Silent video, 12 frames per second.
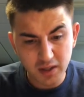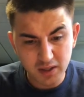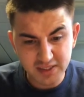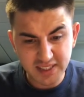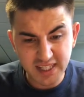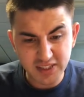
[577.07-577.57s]

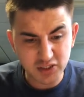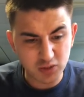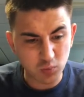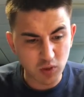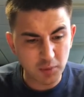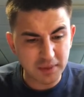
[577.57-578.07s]
Teachers
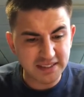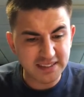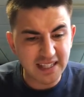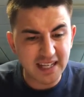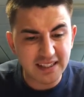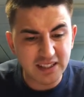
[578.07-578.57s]
will be
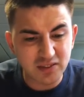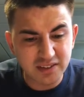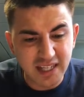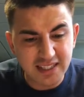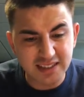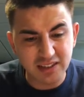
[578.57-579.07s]
standing on
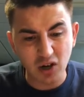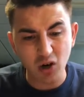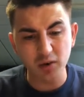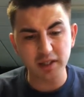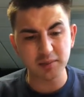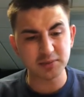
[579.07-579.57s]
desks and
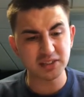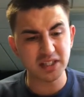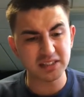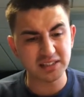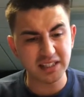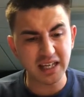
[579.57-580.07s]
holding up
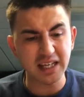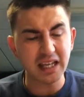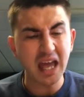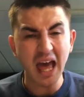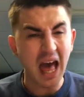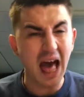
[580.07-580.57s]
skirts and yelling,
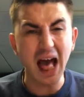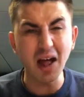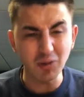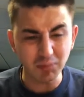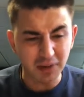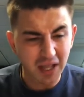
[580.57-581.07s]

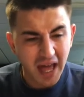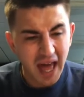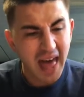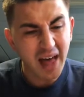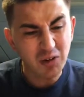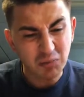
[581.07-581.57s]
'Help!
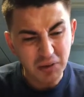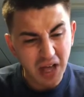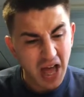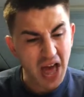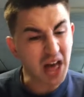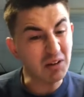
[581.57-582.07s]
Help!
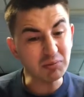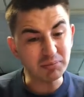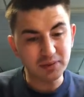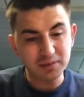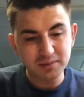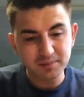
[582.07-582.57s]
Help!'"
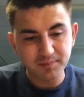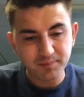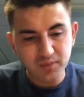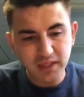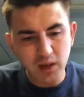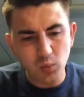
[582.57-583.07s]

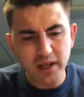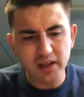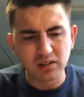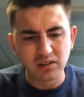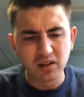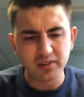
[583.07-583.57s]
They
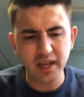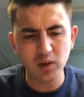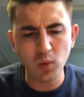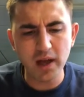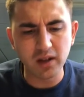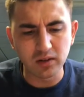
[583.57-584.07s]
will,
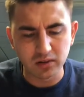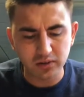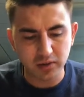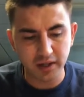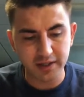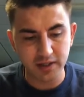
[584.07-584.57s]

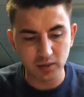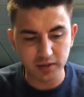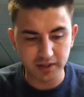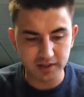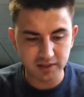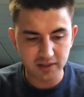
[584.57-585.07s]
cried the
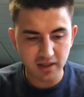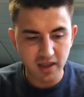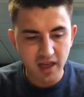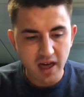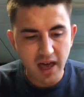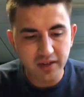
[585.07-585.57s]
audience.
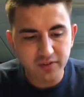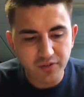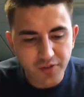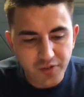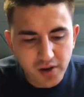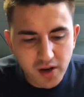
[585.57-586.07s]
"And
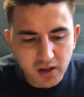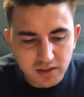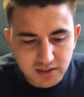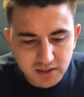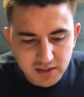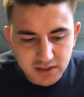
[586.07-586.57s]

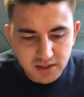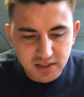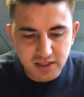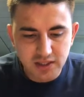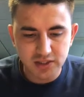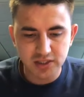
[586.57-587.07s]
what,"
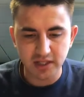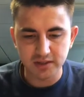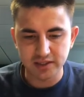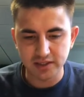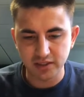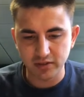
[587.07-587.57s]

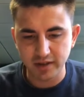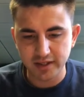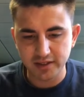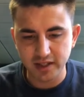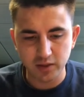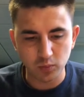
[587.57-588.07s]
shouted the Grand
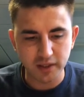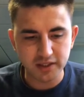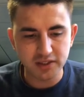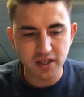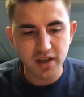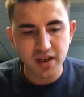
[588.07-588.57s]
High
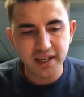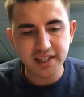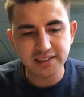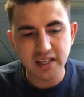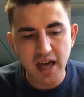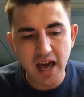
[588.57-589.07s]
Witch,
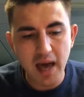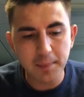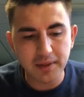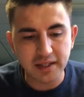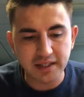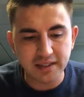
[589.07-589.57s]
"is
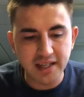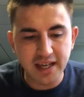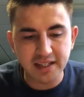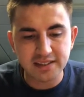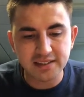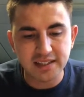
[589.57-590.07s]
happening
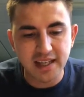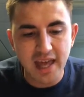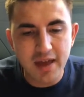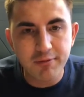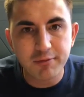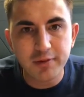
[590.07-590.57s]
next in
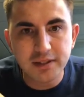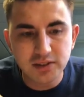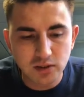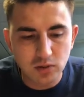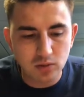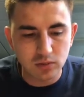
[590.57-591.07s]
every
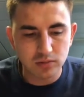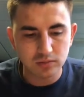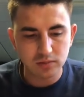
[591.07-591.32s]
school?"